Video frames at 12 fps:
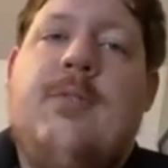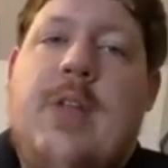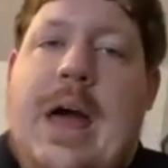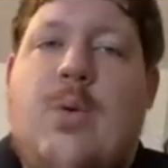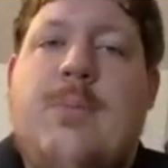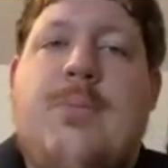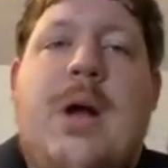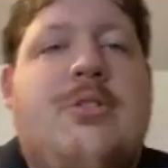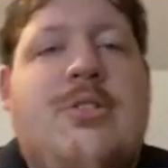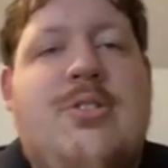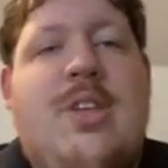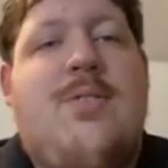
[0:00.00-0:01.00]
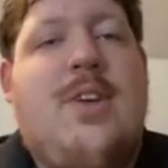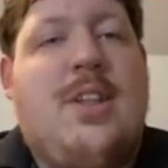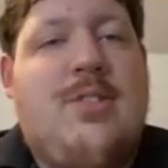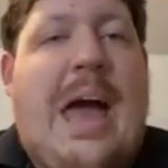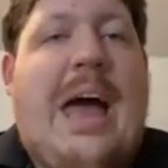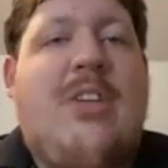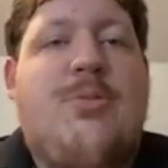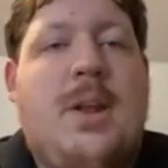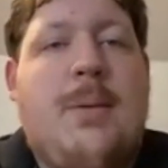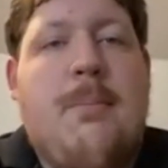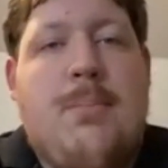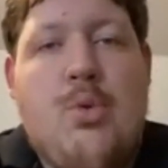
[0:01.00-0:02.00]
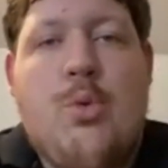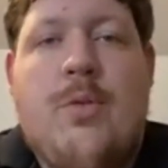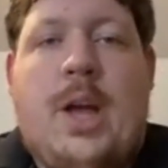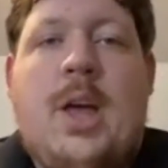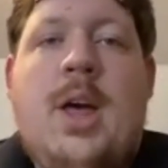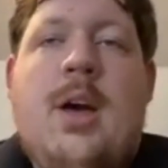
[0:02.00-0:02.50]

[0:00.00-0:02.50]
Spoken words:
Flowery Branch's defense has been improving.